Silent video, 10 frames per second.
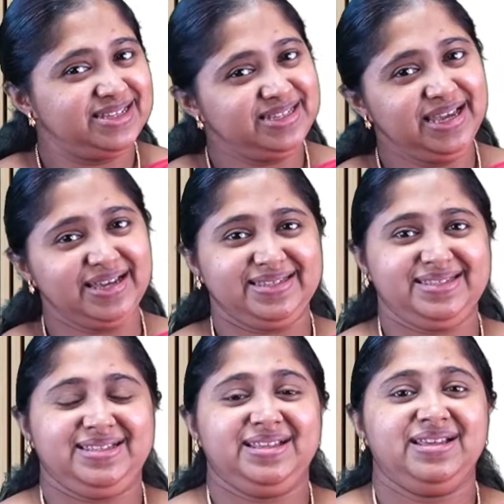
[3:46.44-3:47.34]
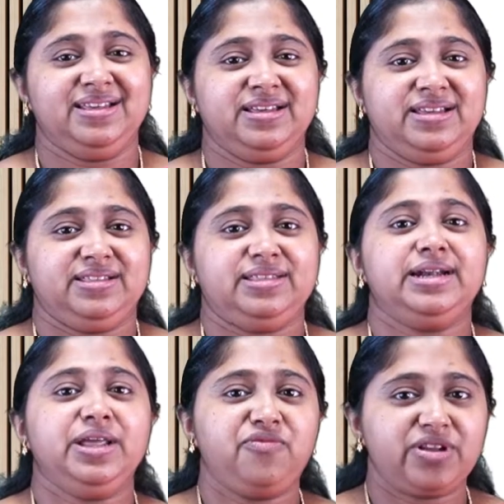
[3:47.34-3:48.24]
Yes, the
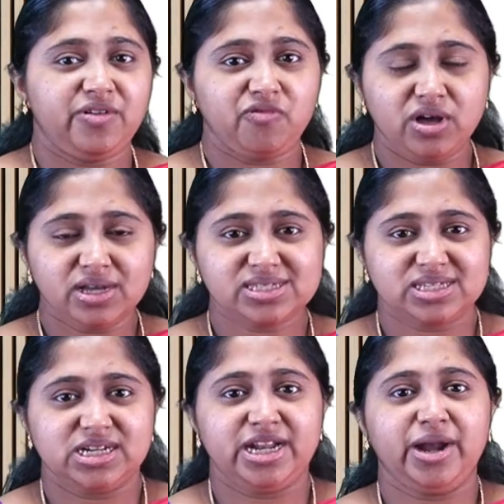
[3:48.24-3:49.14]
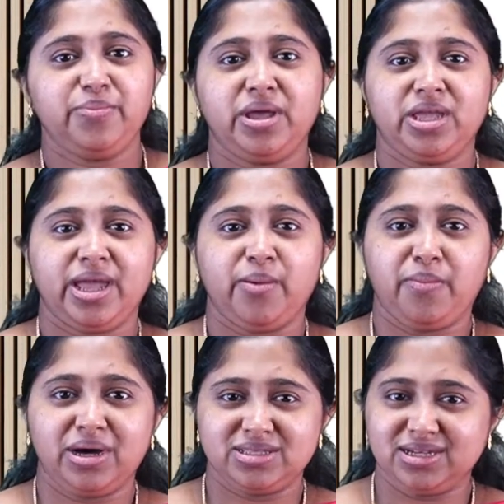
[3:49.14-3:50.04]
different works done by a
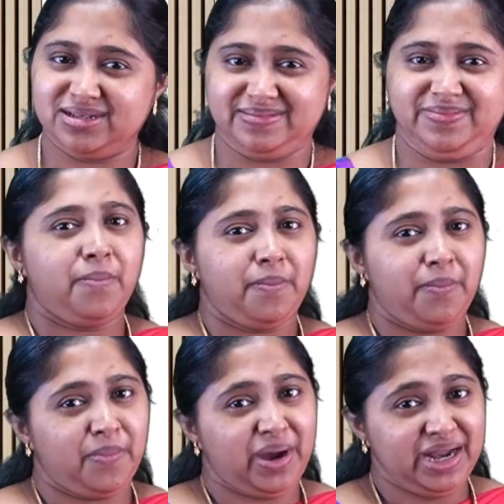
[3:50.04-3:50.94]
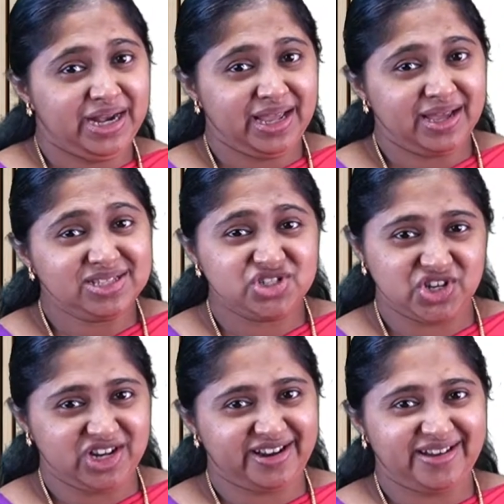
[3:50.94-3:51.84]
mother. My dear
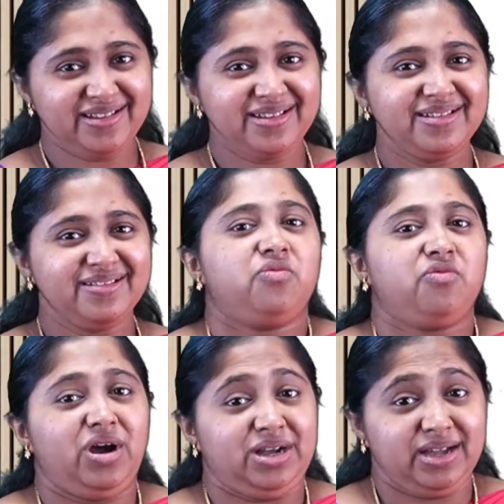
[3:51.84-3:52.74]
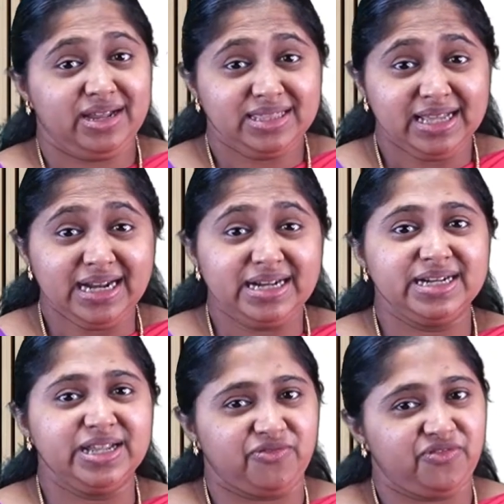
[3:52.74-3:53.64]
children, what are the
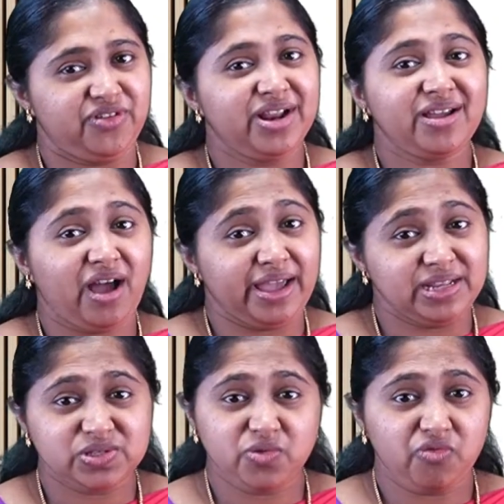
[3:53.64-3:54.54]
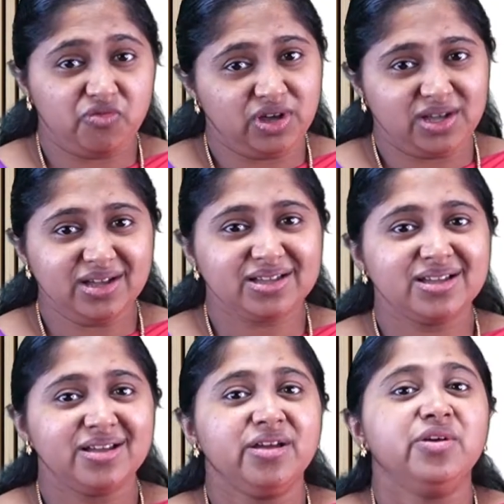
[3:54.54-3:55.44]
different kinds of work
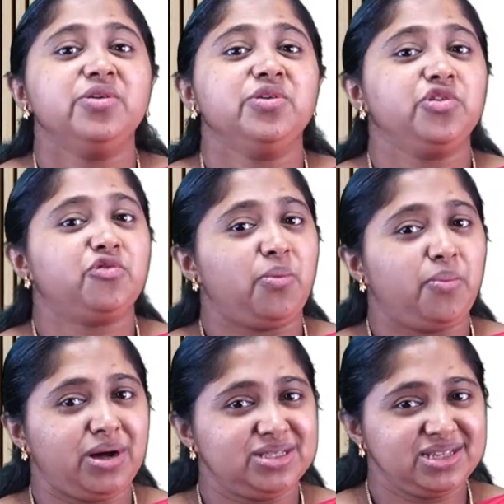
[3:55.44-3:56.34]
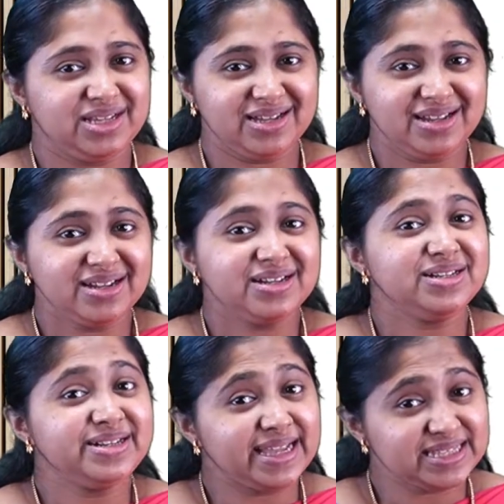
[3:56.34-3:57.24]
your mother
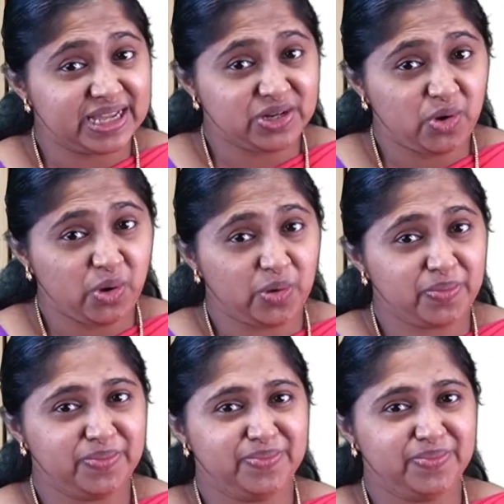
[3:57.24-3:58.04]
does at home?